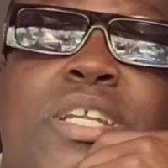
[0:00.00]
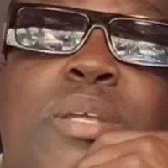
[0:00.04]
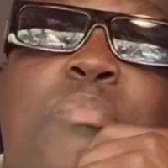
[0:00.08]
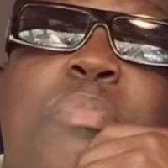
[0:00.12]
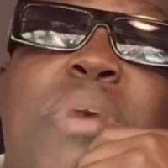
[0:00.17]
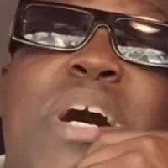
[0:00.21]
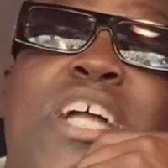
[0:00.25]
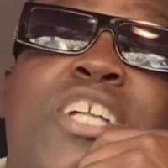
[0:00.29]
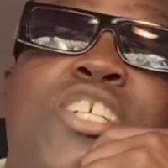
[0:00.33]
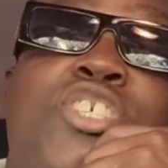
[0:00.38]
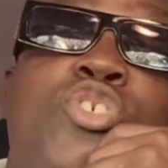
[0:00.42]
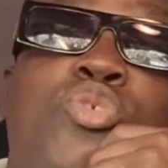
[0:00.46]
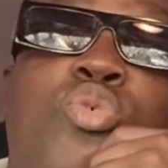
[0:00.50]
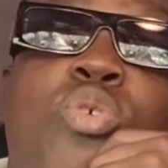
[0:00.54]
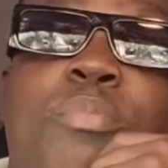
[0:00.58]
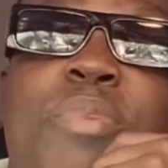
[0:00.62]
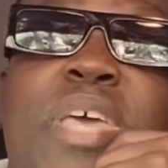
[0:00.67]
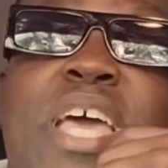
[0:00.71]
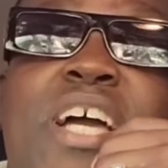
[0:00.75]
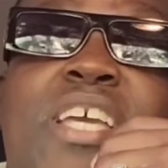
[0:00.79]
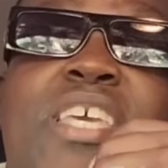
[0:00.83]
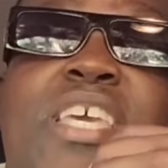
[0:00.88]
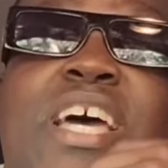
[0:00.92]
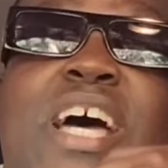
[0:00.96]
The man show
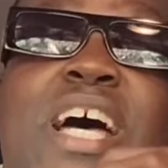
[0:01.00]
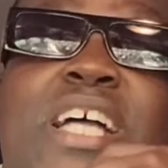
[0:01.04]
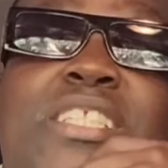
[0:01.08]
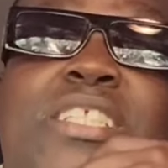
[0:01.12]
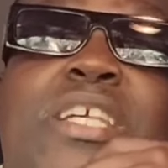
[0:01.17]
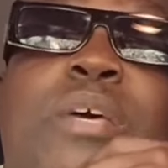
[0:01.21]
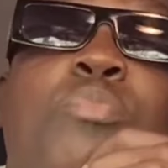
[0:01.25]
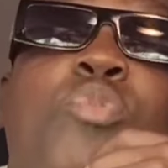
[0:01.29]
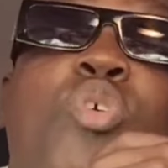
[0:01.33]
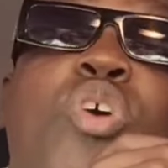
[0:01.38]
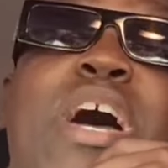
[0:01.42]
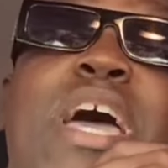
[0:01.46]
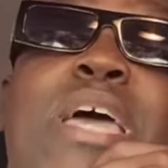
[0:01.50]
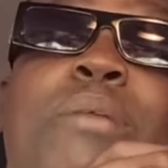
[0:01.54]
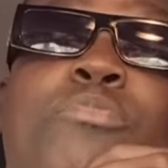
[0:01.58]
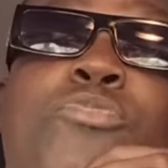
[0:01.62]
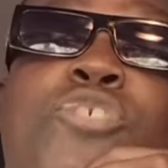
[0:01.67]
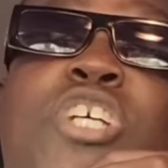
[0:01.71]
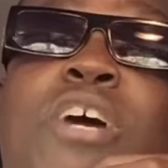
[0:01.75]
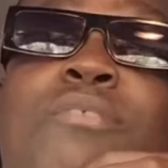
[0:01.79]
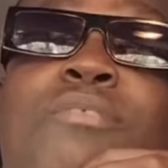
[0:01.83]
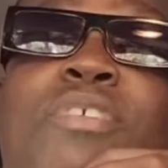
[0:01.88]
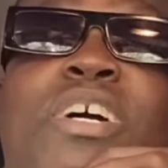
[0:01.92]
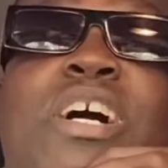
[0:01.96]
me a card, say, boy, I'm
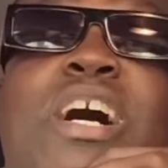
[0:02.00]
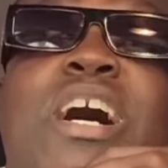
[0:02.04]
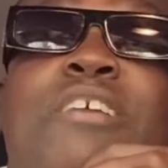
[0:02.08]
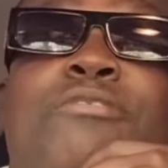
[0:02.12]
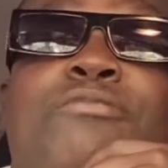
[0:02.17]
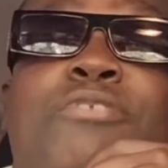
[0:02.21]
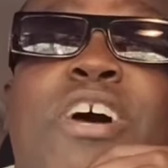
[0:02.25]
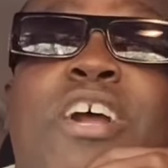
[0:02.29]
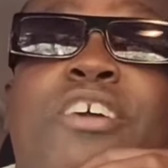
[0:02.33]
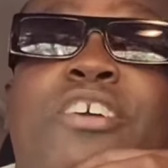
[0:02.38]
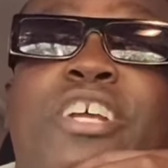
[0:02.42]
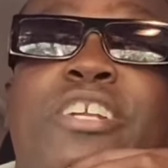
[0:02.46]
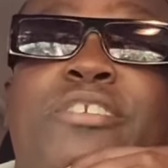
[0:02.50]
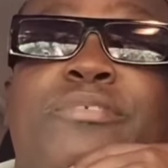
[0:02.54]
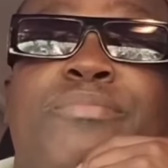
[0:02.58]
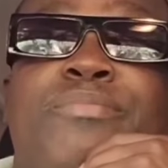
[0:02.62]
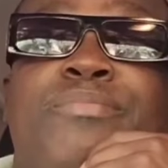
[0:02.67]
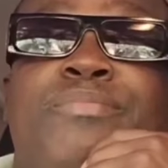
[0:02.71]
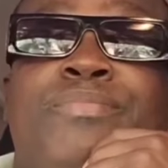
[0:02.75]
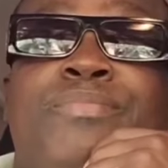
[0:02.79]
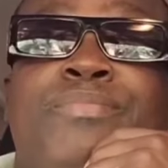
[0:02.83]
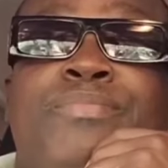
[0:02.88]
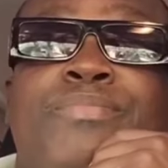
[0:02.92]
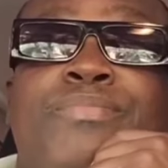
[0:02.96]
travel go foreign.
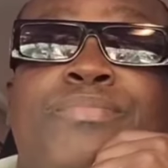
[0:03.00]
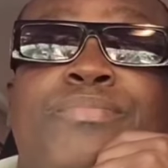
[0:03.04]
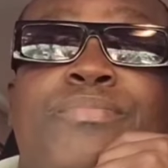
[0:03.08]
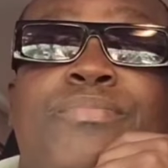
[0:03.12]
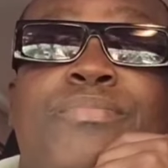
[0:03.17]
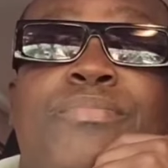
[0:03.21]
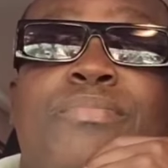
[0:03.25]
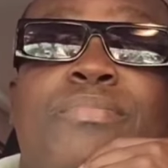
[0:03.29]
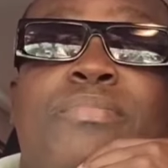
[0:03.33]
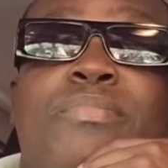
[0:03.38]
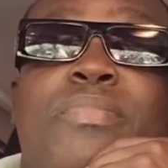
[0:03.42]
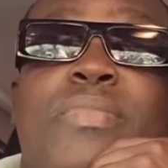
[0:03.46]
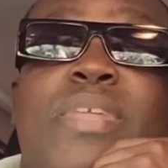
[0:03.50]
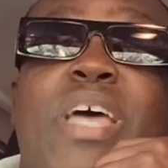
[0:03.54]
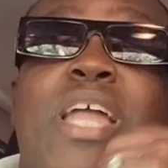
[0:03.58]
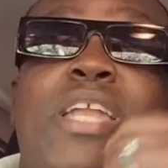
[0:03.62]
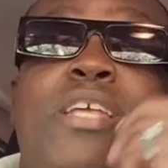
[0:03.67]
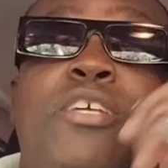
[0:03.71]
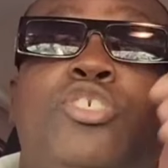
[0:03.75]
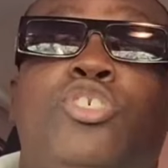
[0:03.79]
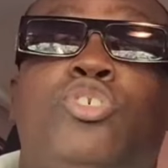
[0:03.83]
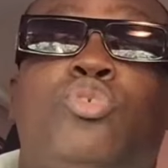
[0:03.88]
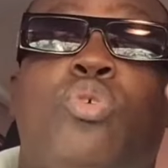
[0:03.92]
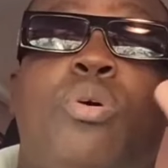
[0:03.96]

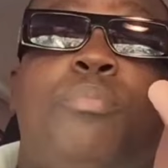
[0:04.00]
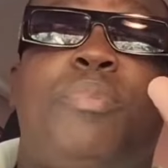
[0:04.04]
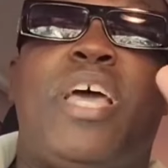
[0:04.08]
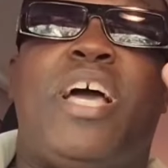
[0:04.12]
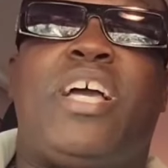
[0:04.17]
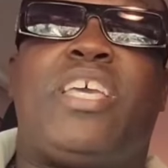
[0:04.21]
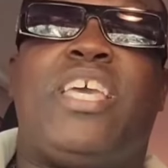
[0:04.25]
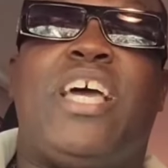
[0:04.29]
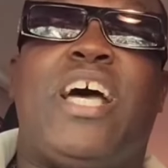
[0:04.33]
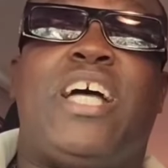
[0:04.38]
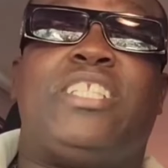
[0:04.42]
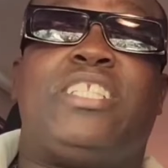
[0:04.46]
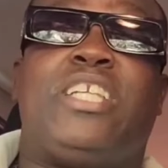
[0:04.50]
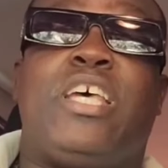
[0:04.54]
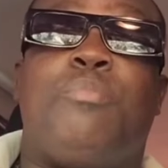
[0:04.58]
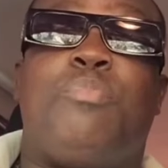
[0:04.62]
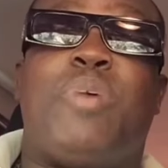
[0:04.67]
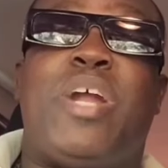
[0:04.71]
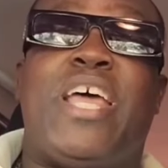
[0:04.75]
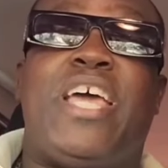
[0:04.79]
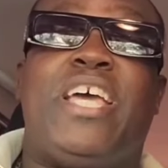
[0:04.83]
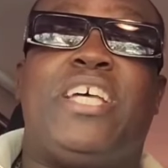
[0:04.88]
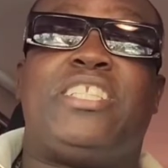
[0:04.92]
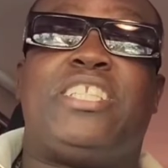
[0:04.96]
And he show me a card, say,
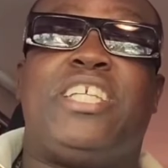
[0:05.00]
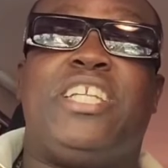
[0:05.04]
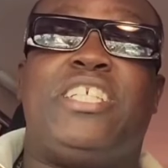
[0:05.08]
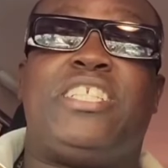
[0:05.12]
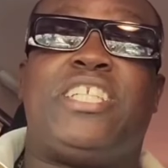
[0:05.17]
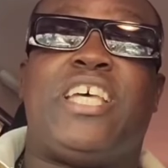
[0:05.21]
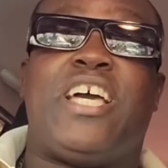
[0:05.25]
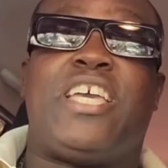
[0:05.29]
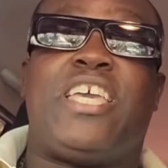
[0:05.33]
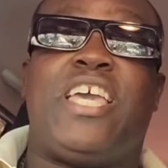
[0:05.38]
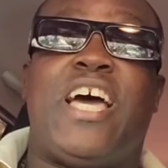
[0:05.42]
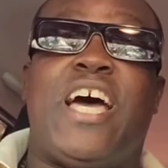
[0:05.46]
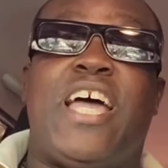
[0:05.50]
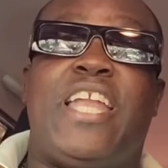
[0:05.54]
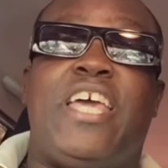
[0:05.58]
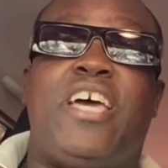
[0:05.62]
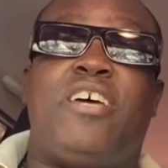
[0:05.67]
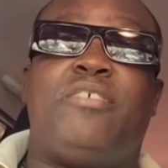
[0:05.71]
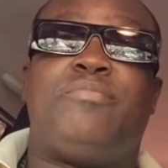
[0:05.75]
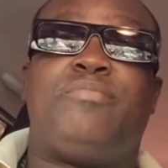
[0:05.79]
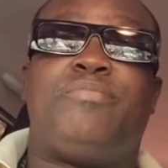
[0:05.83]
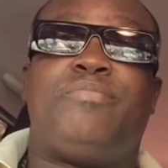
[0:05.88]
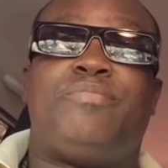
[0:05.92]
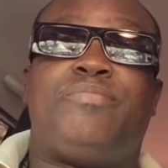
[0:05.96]
brother, you see this a card
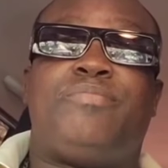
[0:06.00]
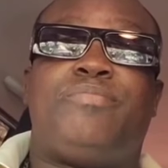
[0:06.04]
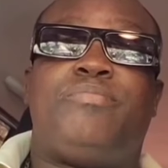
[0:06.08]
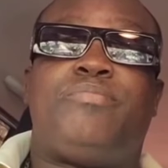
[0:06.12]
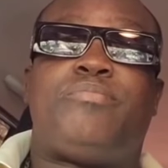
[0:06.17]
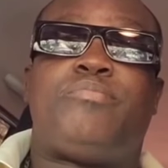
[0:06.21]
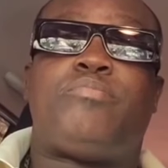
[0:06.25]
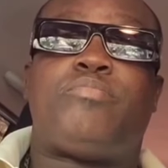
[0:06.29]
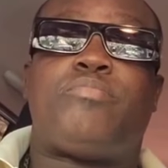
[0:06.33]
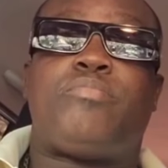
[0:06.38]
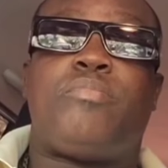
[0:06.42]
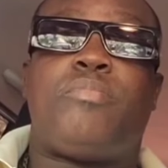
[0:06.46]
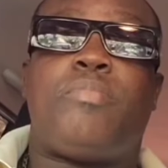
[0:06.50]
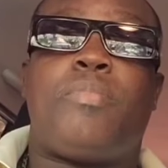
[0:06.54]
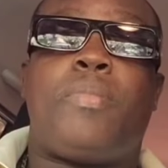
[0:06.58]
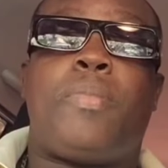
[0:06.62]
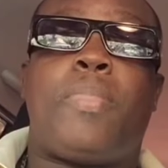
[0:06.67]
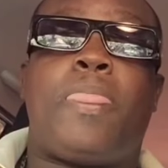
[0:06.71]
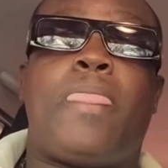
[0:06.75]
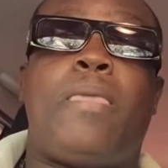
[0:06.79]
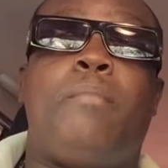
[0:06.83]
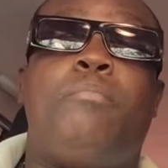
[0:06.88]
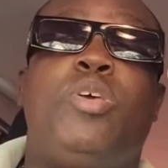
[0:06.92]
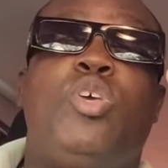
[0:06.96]
there?
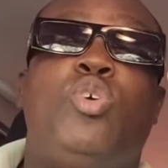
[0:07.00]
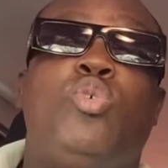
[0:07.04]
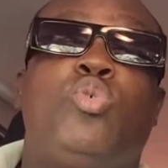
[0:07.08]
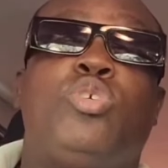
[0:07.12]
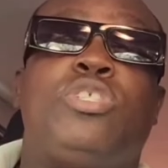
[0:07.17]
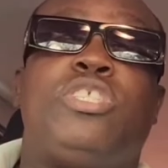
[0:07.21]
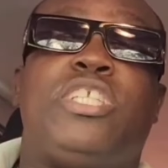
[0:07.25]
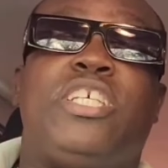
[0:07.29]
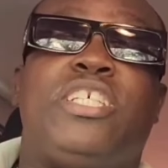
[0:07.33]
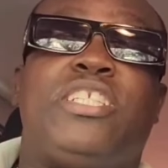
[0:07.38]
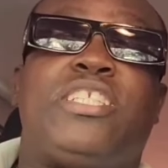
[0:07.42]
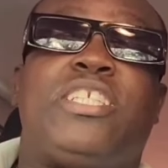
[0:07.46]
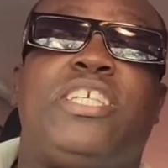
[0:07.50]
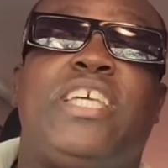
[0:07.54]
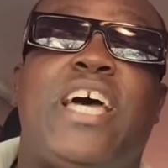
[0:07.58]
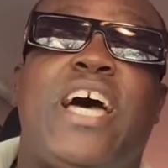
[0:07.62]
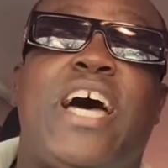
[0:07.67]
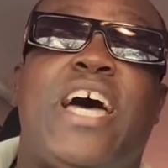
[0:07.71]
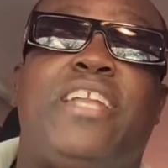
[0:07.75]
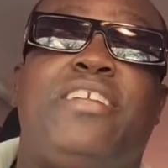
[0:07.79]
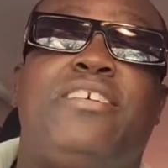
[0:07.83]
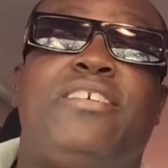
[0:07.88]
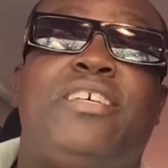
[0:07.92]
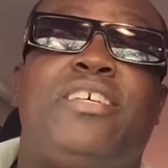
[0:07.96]
Me use this
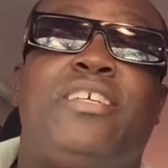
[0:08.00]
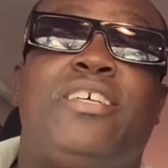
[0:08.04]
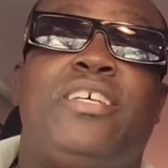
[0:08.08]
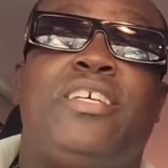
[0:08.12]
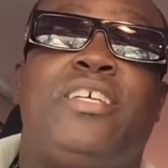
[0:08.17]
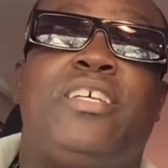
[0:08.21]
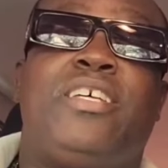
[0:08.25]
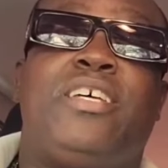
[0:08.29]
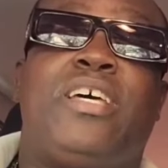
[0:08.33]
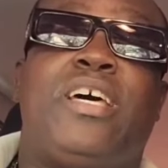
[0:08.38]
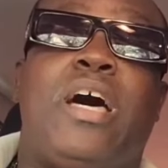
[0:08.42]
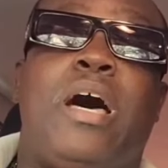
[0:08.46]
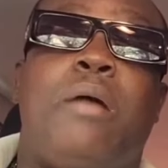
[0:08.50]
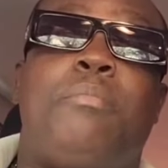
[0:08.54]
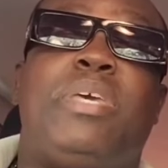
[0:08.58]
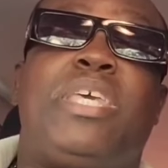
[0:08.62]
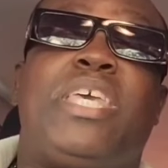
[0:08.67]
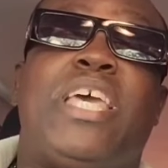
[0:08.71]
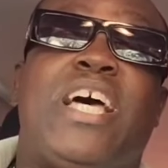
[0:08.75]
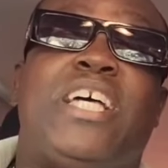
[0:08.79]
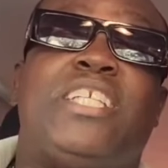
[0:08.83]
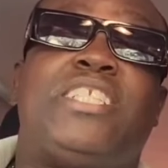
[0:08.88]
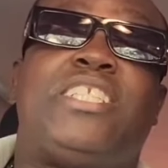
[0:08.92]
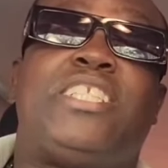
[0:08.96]
card and me
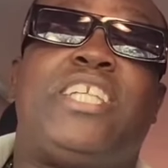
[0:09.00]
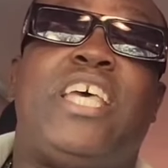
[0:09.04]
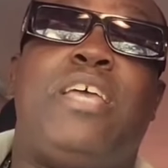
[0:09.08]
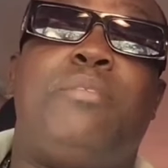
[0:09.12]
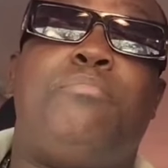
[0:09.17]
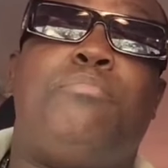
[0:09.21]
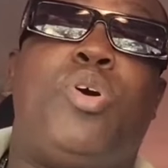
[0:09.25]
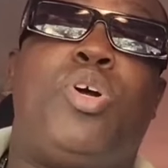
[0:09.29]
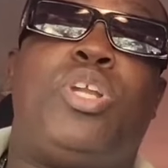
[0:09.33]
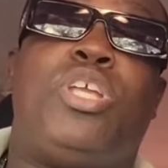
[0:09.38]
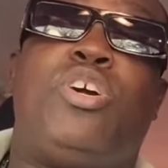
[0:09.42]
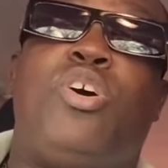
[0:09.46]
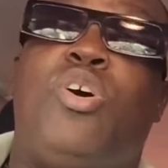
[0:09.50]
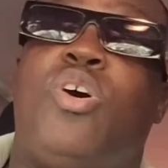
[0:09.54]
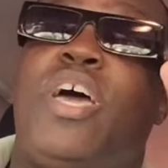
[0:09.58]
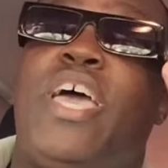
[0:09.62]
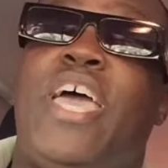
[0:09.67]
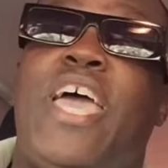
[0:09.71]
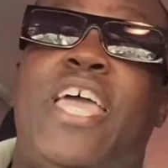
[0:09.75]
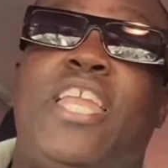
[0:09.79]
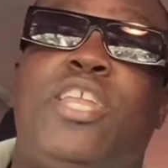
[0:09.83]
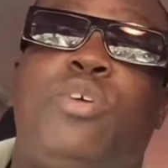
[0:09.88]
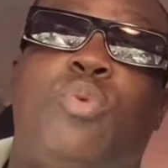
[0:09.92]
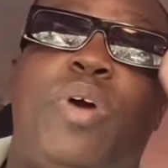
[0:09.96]
can send money go
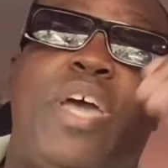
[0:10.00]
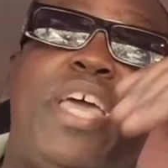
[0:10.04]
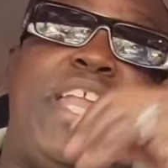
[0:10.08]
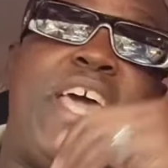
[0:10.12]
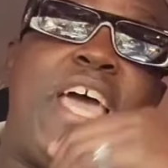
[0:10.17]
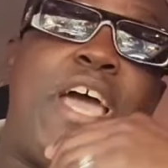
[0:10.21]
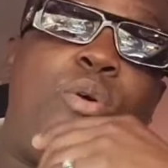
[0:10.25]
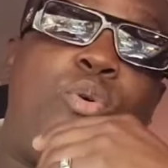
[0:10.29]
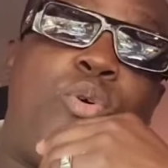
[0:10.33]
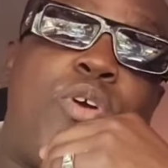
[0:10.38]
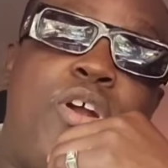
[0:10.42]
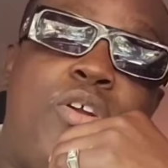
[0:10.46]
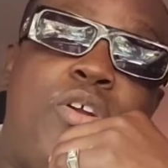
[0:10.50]
anywhere in the